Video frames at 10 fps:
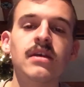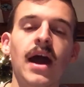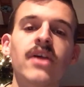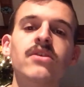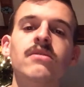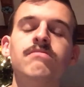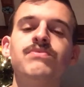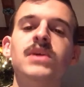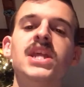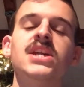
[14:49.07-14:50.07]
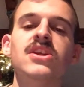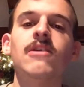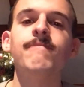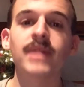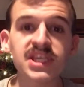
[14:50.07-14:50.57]
either getting a
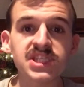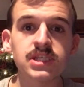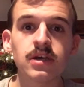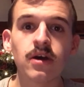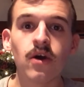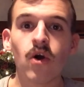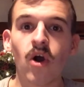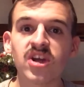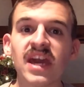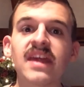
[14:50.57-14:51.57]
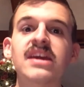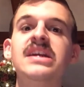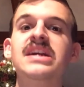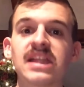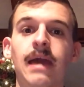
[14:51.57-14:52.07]
near miss or
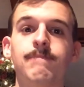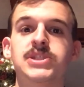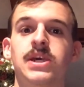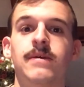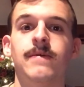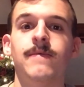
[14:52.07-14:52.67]
getting clipped.